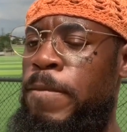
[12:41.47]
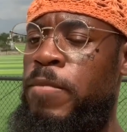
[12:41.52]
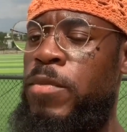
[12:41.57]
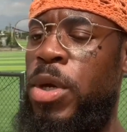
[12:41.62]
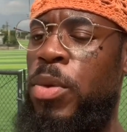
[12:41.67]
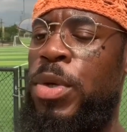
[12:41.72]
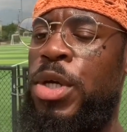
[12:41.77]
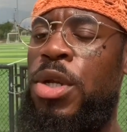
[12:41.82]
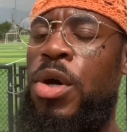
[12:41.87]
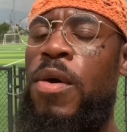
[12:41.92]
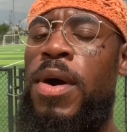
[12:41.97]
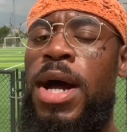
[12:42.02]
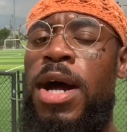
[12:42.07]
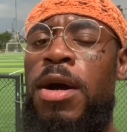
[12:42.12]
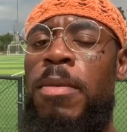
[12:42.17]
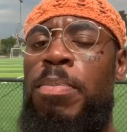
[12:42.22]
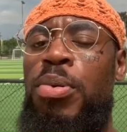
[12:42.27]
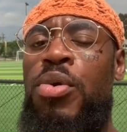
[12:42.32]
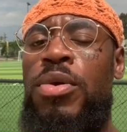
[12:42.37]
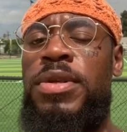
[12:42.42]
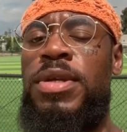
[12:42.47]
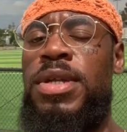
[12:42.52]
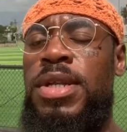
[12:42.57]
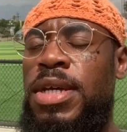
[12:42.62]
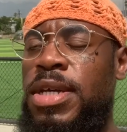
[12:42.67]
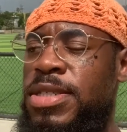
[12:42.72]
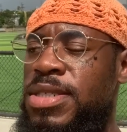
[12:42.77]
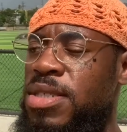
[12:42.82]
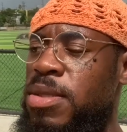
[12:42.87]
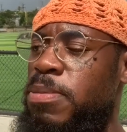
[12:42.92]
And we know how important it
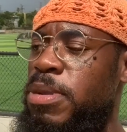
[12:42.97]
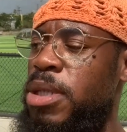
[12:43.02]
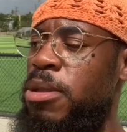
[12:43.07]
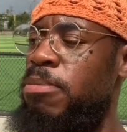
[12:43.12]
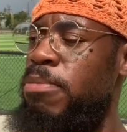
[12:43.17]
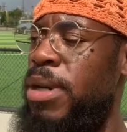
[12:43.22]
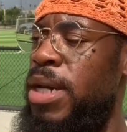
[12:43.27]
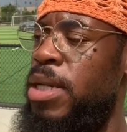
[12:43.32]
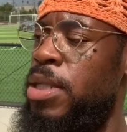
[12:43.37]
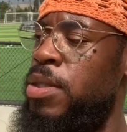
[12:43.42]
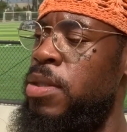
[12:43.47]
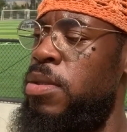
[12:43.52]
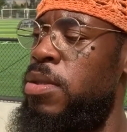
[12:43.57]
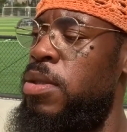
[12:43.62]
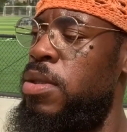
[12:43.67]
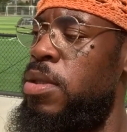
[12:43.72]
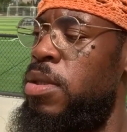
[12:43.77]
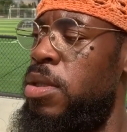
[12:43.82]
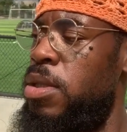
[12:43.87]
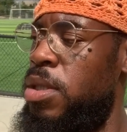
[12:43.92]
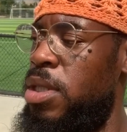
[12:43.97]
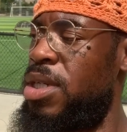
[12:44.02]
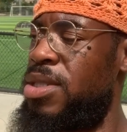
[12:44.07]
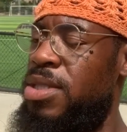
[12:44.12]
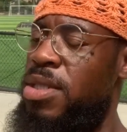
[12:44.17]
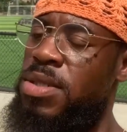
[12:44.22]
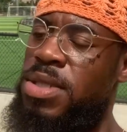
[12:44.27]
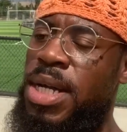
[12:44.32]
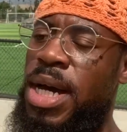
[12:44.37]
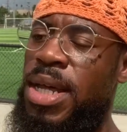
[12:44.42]
is to be men because
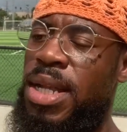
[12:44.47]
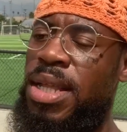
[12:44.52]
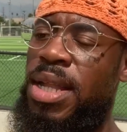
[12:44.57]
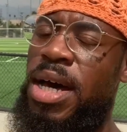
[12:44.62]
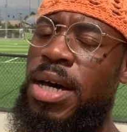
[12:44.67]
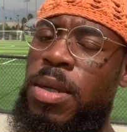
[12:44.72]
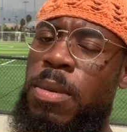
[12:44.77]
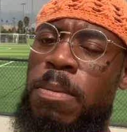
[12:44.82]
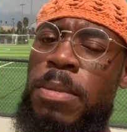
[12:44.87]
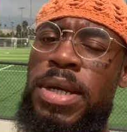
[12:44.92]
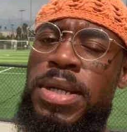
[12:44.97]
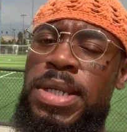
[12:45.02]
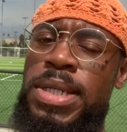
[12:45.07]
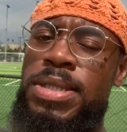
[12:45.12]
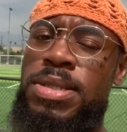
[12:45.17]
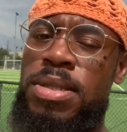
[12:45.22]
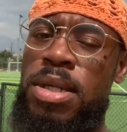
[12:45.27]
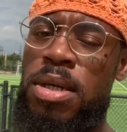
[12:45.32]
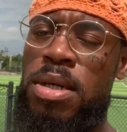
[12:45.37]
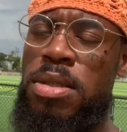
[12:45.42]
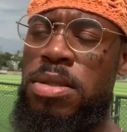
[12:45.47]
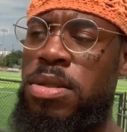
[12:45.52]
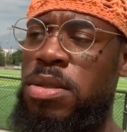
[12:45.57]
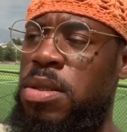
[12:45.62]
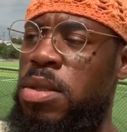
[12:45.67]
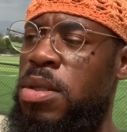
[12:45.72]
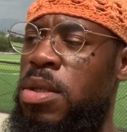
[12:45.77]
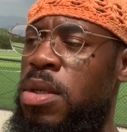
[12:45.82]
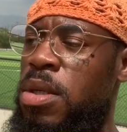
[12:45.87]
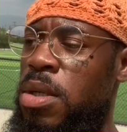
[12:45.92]
there's not a lot of men these days.
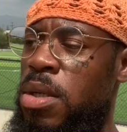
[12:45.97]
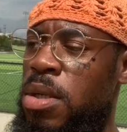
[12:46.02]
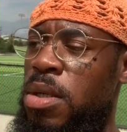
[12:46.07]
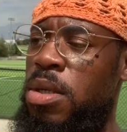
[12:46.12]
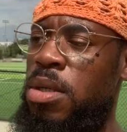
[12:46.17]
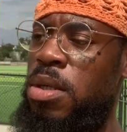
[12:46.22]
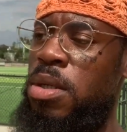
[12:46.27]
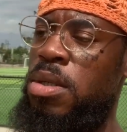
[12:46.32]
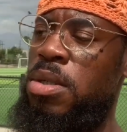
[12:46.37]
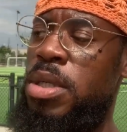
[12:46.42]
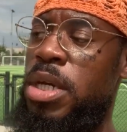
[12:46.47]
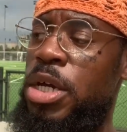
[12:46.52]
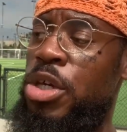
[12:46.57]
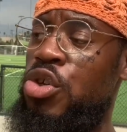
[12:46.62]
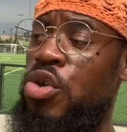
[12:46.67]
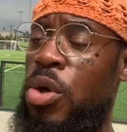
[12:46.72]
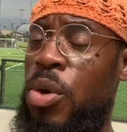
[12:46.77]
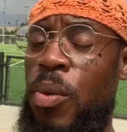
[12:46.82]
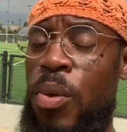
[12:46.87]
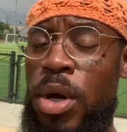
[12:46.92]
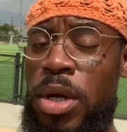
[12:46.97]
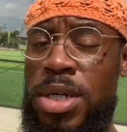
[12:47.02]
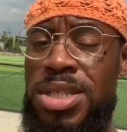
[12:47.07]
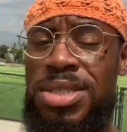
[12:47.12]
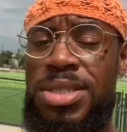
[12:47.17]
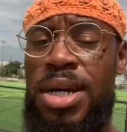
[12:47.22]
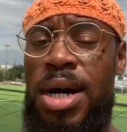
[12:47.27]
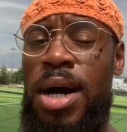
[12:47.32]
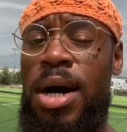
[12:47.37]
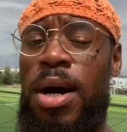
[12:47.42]
Yeah, you can work a
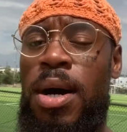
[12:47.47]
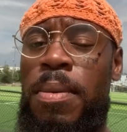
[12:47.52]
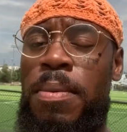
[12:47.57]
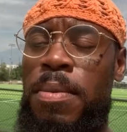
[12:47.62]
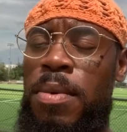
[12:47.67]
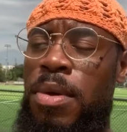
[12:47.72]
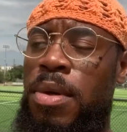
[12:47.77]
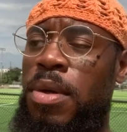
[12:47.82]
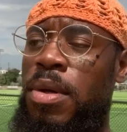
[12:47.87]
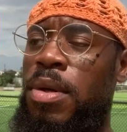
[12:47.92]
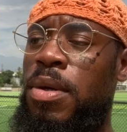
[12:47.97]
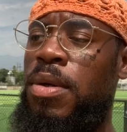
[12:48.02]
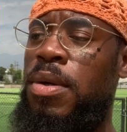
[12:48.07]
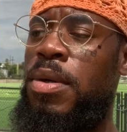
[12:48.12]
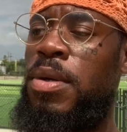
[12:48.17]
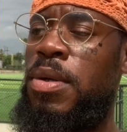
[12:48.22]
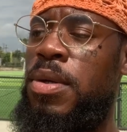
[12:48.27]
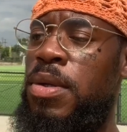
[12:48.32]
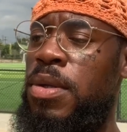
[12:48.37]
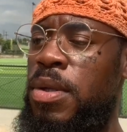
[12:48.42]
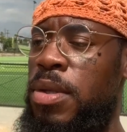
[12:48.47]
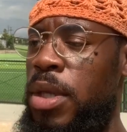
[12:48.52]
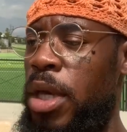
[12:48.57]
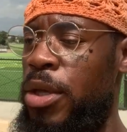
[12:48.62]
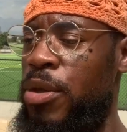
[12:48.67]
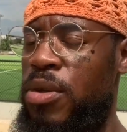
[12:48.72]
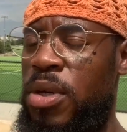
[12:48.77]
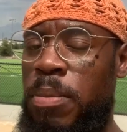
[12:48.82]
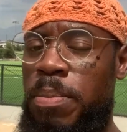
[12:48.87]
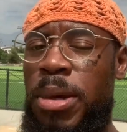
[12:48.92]
job. Yeah,
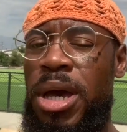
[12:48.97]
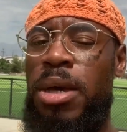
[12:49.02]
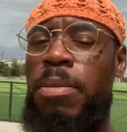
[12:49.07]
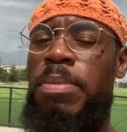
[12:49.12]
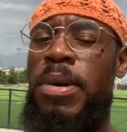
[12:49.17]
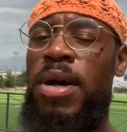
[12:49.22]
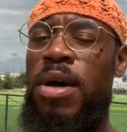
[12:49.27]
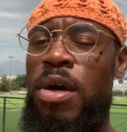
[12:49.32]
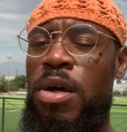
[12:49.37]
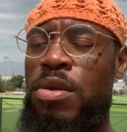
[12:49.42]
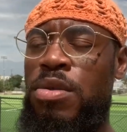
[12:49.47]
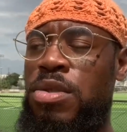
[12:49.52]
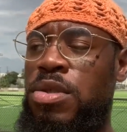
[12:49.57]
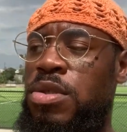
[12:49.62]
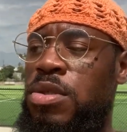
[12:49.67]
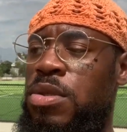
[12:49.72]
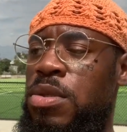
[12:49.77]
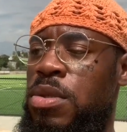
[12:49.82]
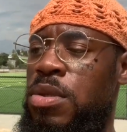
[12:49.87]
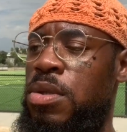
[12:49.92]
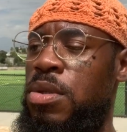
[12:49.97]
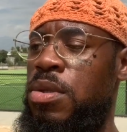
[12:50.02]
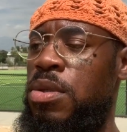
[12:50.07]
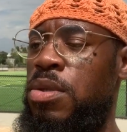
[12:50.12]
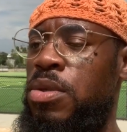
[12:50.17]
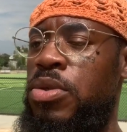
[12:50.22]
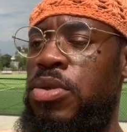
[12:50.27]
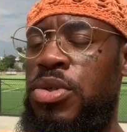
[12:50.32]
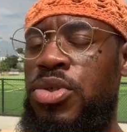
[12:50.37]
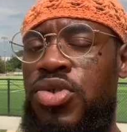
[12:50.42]
you can pay bills.
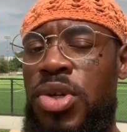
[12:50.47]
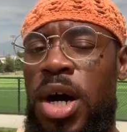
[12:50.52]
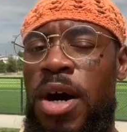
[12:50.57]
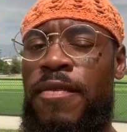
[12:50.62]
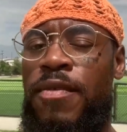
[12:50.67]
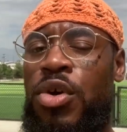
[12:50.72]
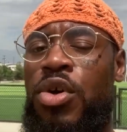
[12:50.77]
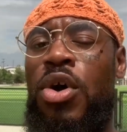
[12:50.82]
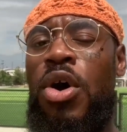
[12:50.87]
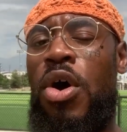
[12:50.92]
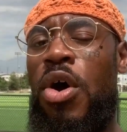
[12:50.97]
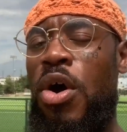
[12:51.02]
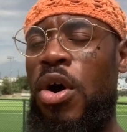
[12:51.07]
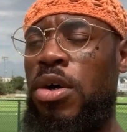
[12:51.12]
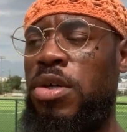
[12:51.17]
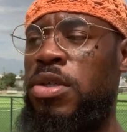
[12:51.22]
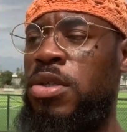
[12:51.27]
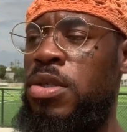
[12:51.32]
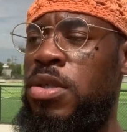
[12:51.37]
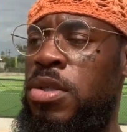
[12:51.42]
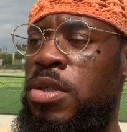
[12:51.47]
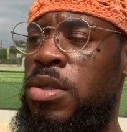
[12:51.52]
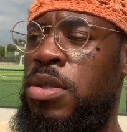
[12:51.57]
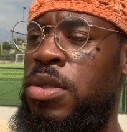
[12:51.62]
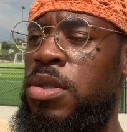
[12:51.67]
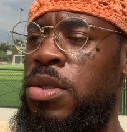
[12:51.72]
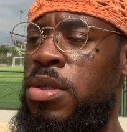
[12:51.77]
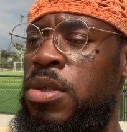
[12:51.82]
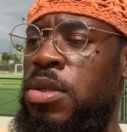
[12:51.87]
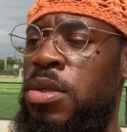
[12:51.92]
You can drive a car.
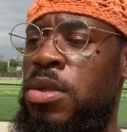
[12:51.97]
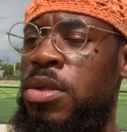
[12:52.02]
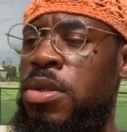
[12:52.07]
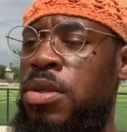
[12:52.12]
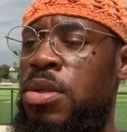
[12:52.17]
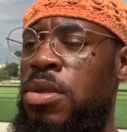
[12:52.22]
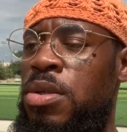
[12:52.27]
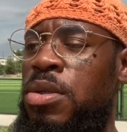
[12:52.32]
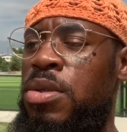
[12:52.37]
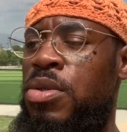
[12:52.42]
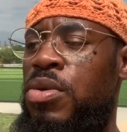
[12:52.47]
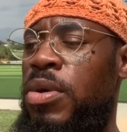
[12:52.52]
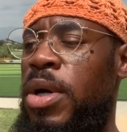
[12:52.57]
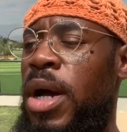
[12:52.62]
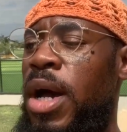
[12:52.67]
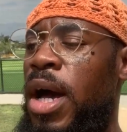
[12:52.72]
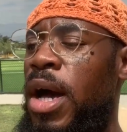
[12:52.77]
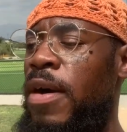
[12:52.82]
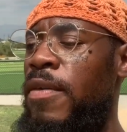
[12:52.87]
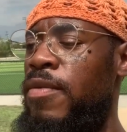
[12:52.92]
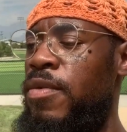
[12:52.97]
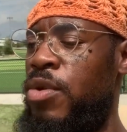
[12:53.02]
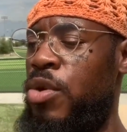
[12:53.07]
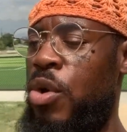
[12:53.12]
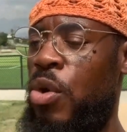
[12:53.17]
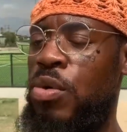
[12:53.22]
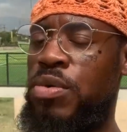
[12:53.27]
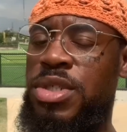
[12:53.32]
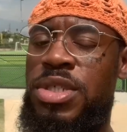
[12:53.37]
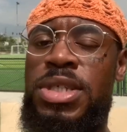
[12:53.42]
You can have
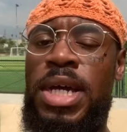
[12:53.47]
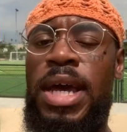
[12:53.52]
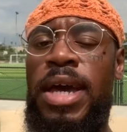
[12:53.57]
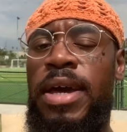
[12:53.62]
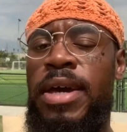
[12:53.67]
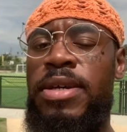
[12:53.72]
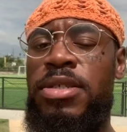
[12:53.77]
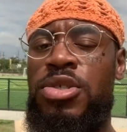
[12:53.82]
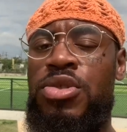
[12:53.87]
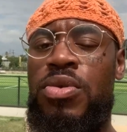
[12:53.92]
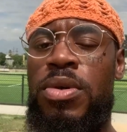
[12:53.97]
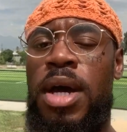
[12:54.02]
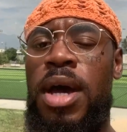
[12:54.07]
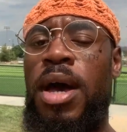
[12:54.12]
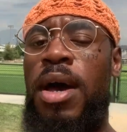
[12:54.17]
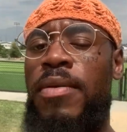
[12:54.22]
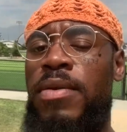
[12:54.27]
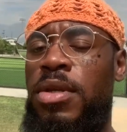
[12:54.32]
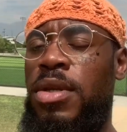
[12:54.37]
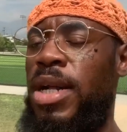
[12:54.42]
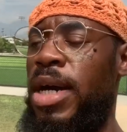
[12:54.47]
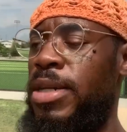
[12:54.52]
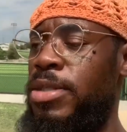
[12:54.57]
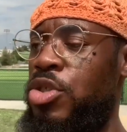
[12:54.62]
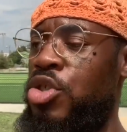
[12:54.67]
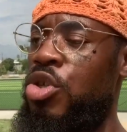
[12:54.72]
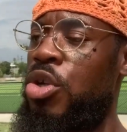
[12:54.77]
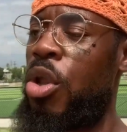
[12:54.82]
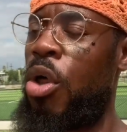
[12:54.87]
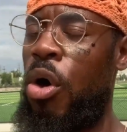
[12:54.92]
gold chains. You can have the nice
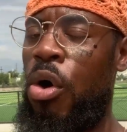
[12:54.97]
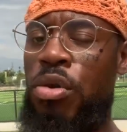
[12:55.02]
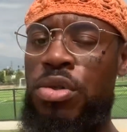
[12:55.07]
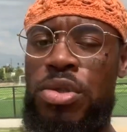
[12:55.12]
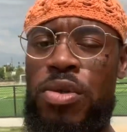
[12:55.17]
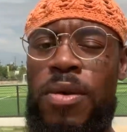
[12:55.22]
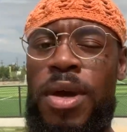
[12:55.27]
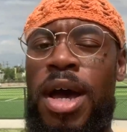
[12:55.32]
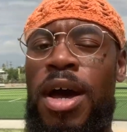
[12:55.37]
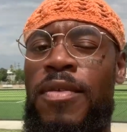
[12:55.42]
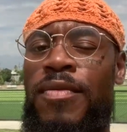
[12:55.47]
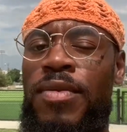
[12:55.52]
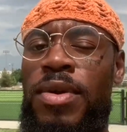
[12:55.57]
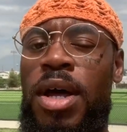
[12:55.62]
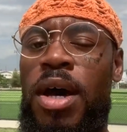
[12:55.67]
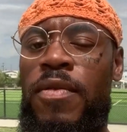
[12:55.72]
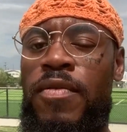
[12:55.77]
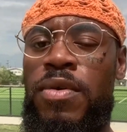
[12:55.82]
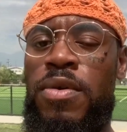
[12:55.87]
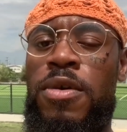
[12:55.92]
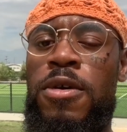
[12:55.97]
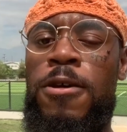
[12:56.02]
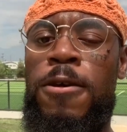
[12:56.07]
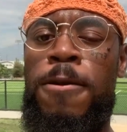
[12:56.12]
clothes. You can have whatever.